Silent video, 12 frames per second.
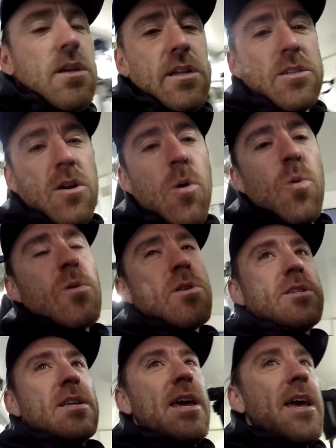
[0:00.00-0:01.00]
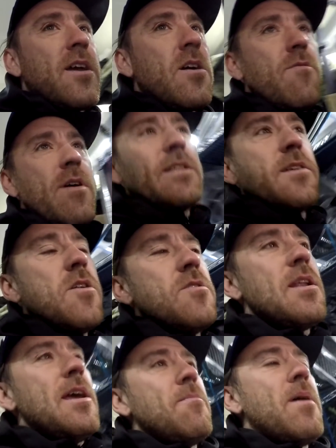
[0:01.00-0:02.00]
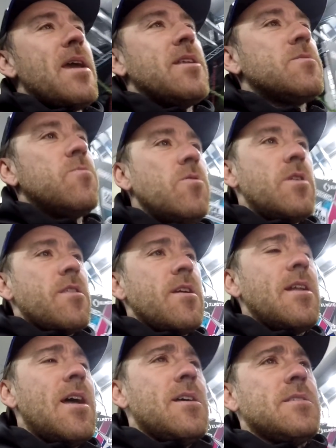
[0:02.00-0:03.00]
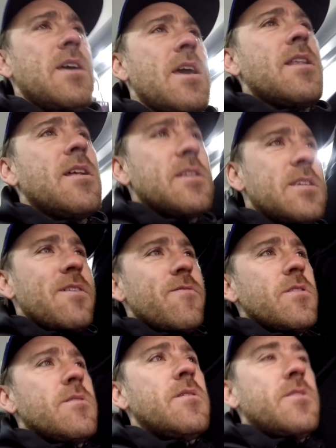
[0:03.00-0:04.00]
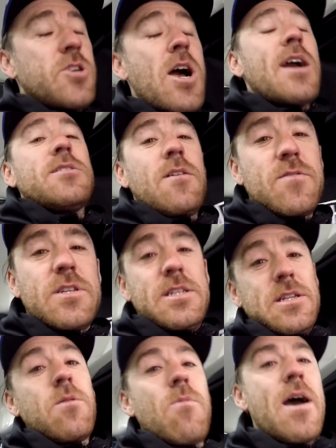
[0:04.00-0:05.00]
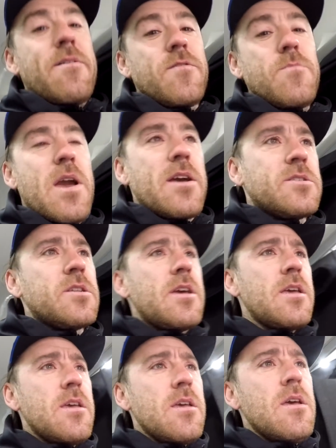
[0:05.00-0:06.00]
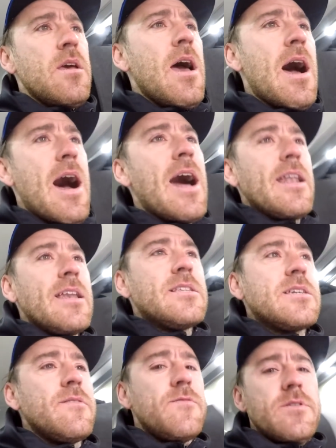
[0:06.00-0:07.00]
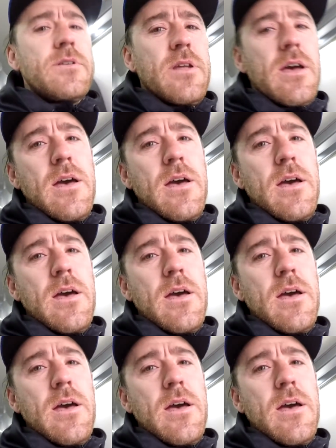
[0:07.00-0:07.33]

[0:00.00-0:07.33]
It's colder today. It got right down to like -1, I think, last night, and it's giving. The track's obviously still wet from yesterday, and it's giving